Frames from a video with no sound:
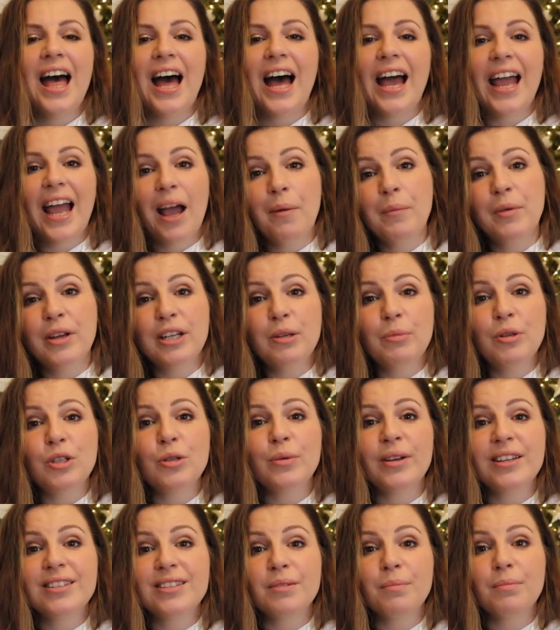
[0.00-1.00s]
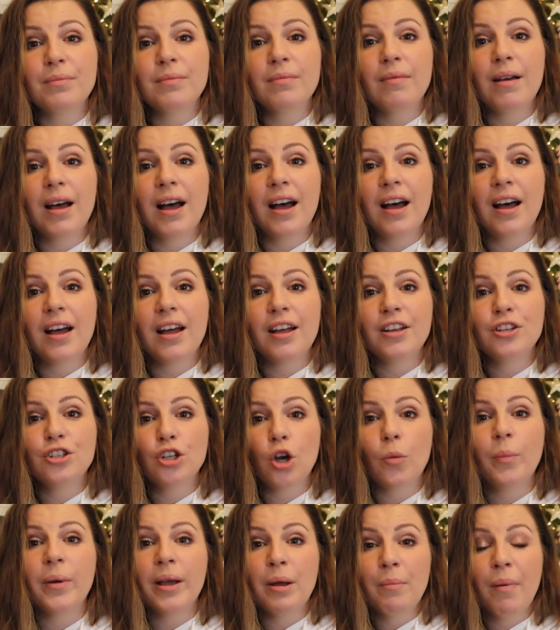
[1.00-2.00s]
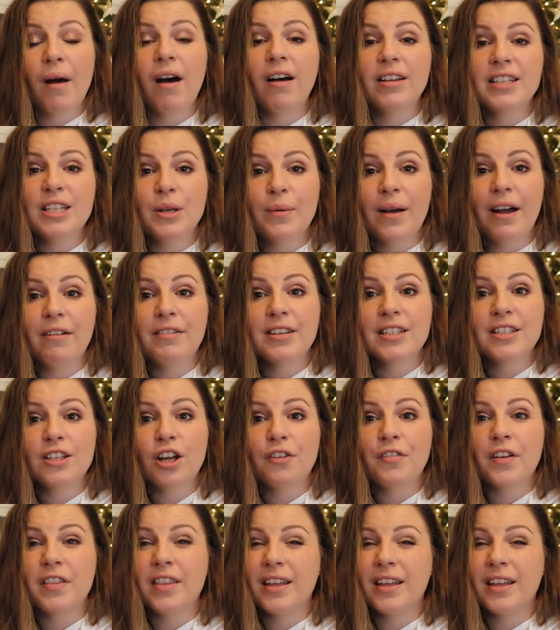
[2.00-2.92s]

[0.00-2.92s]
I am going to be doing some shopping, party wear and stuff.